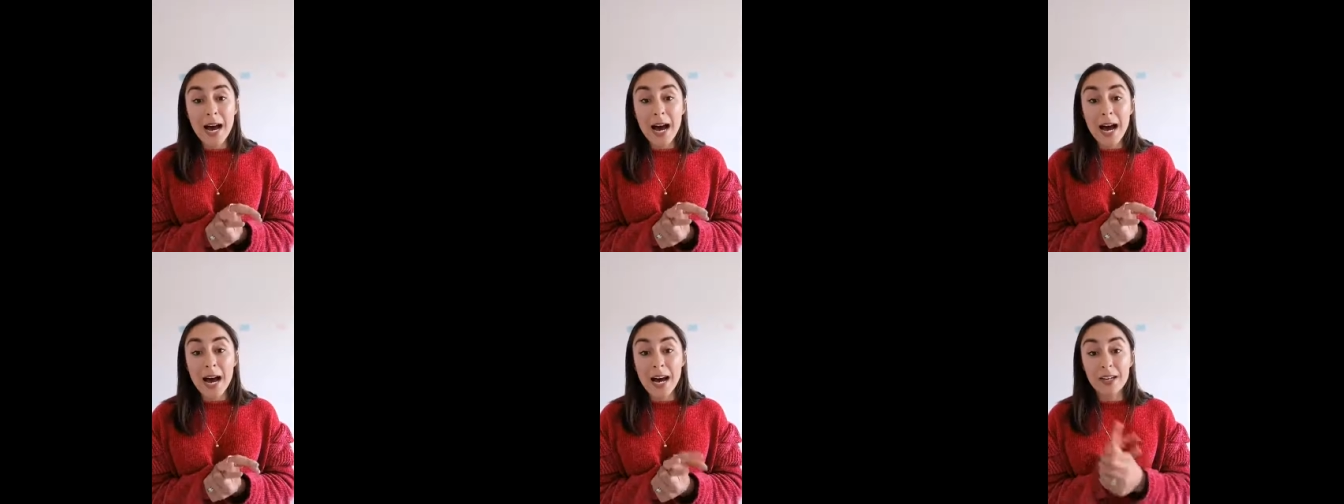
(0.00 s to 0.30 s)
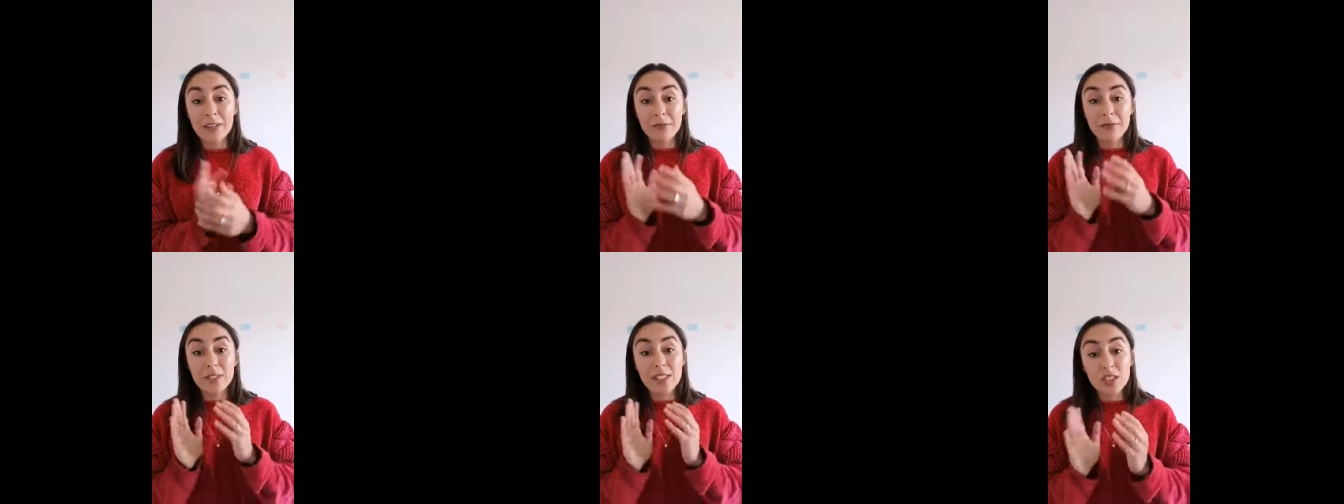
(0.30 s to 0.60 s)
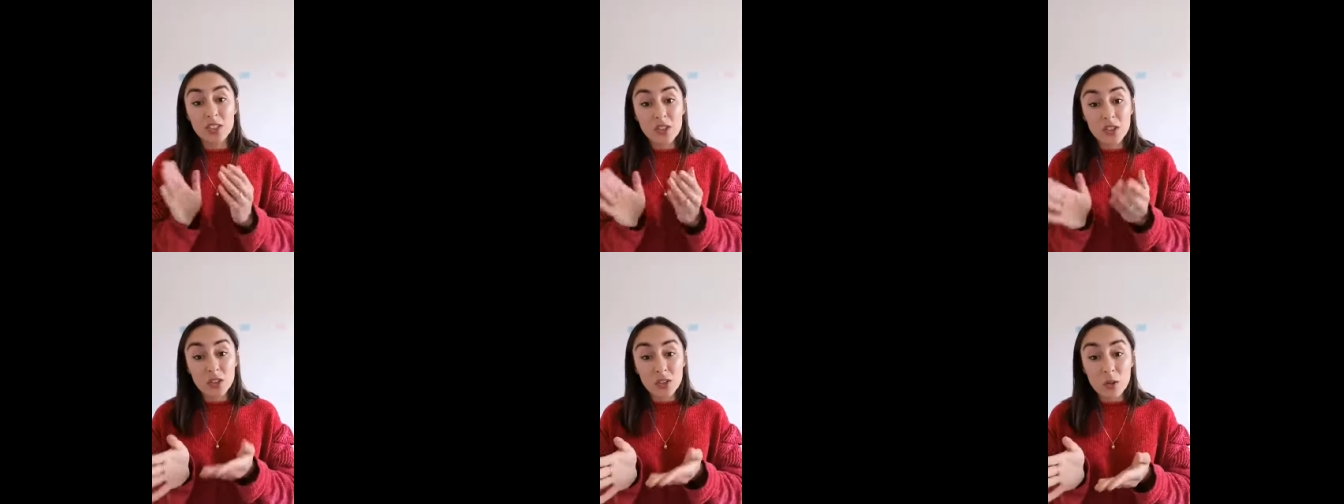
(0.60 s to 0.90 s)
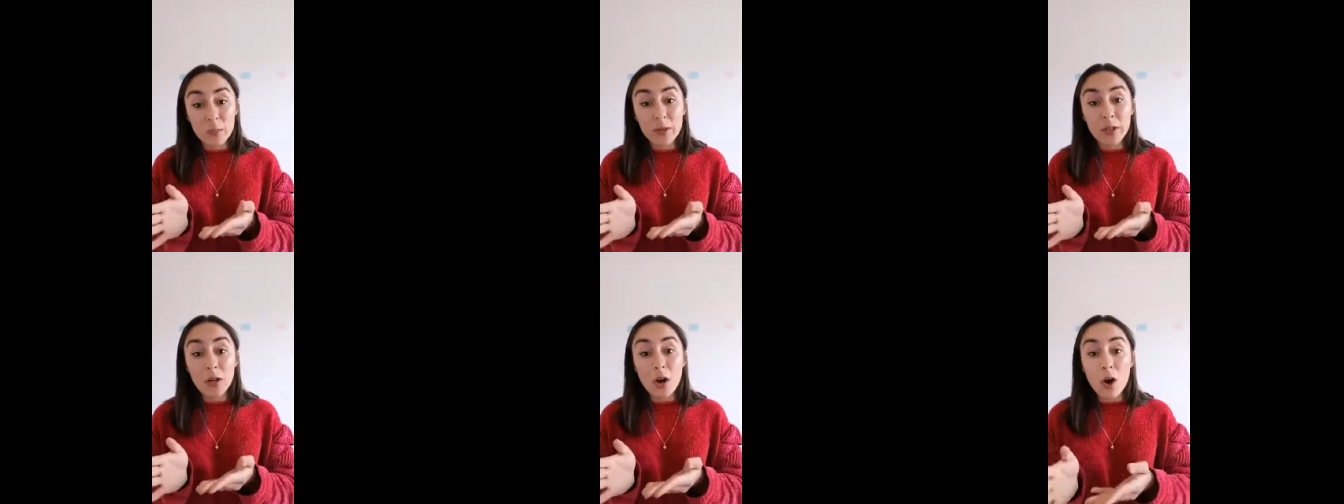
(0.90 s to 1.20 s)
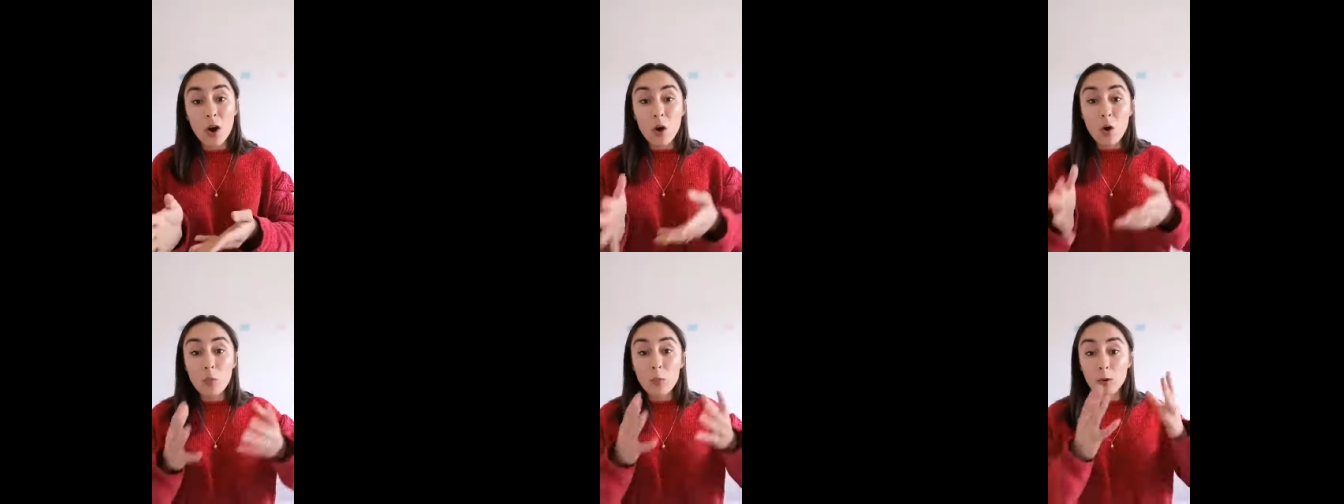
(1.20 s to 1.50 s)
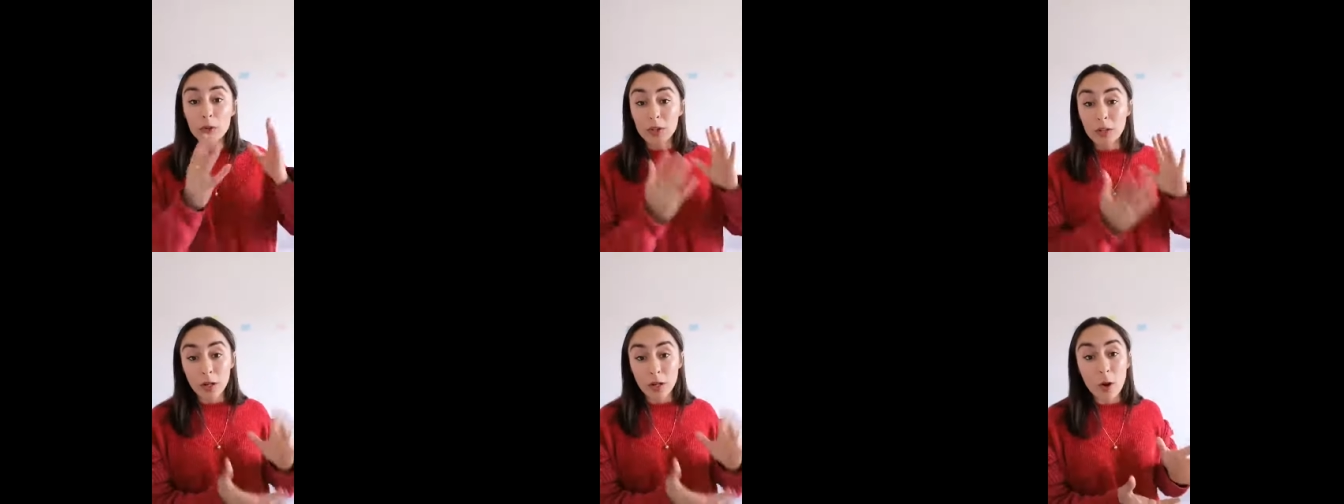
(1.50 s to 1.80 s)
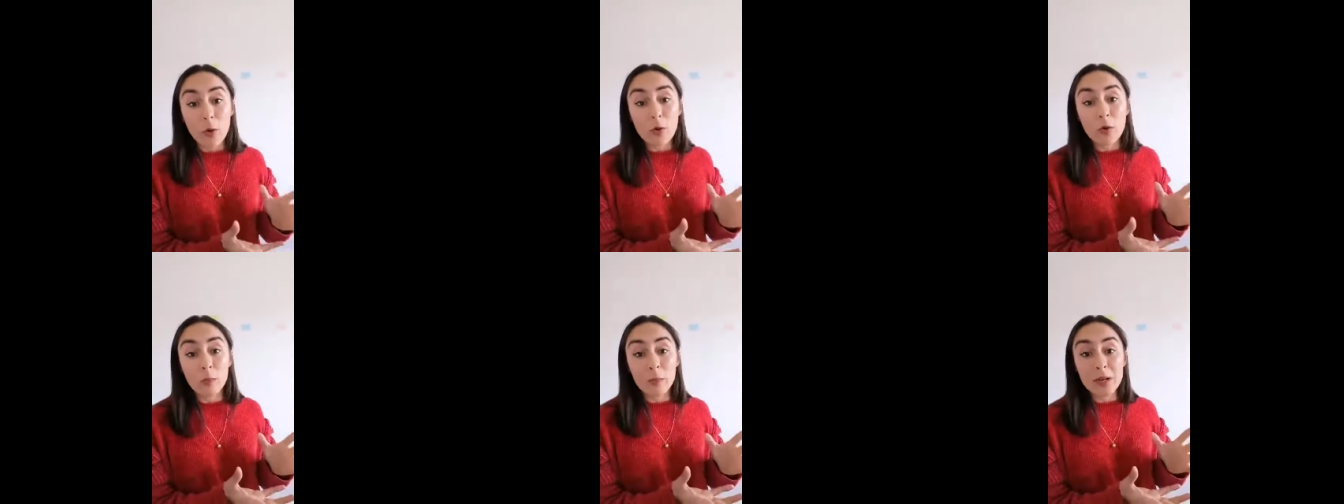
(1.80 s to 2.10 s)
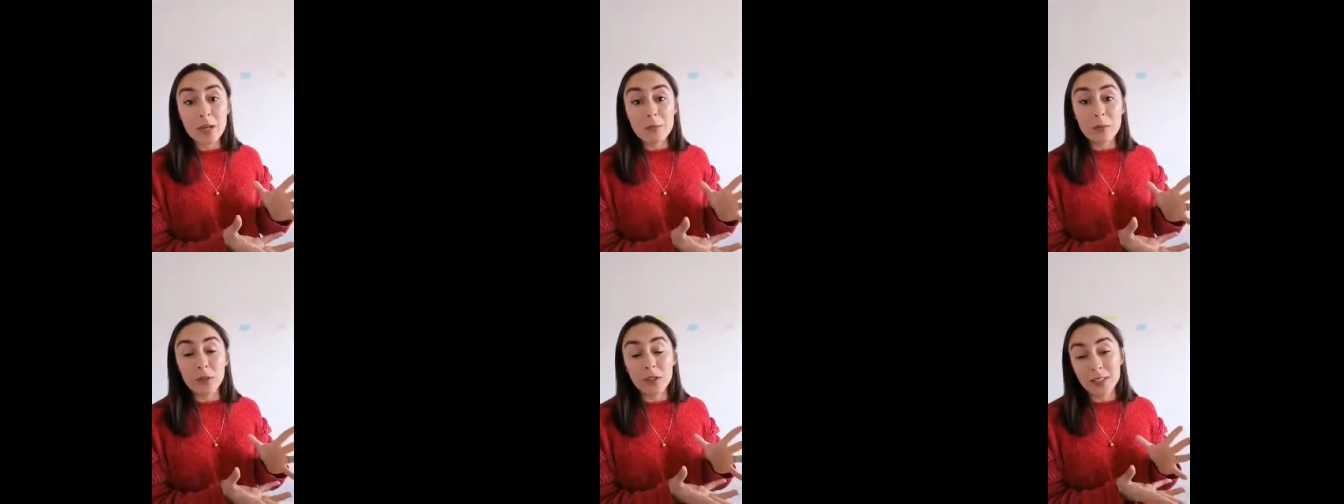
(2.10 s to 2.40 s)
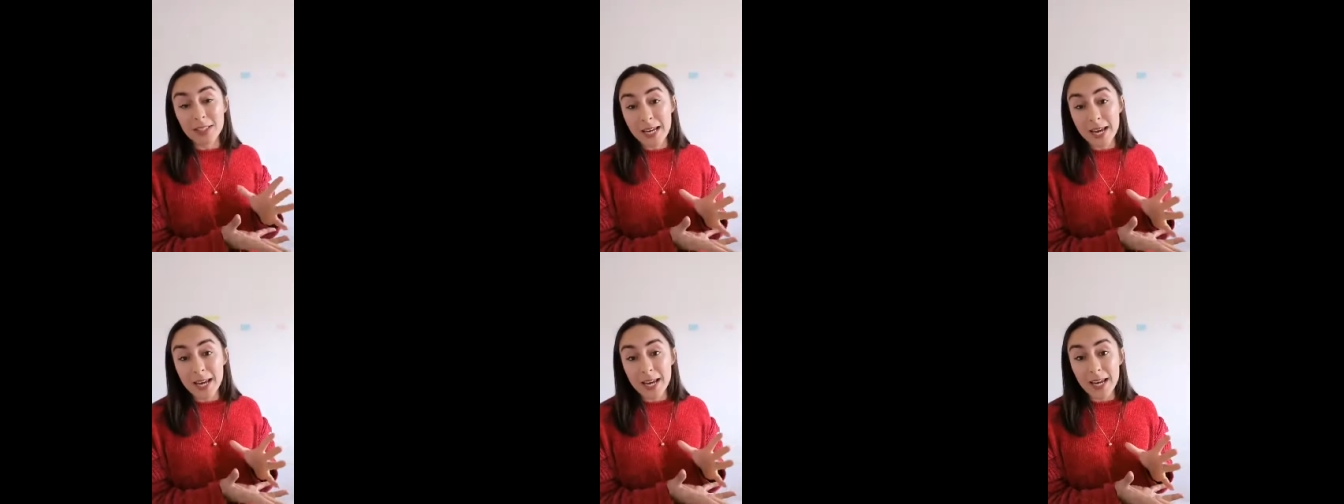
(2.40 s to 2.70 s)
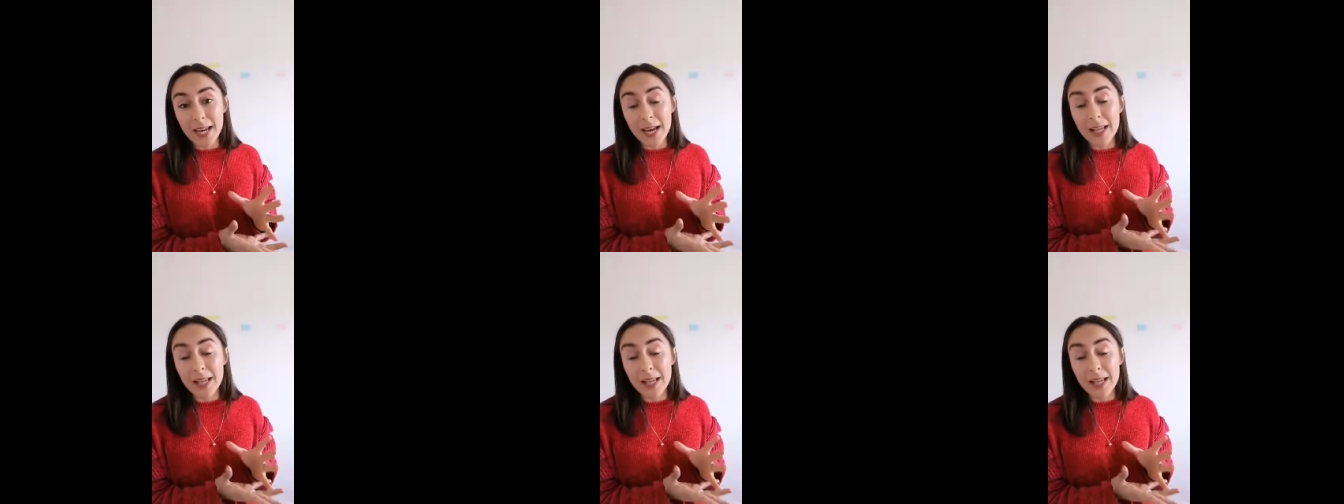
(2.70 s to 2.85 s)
and visitors come and go, but the local people stay,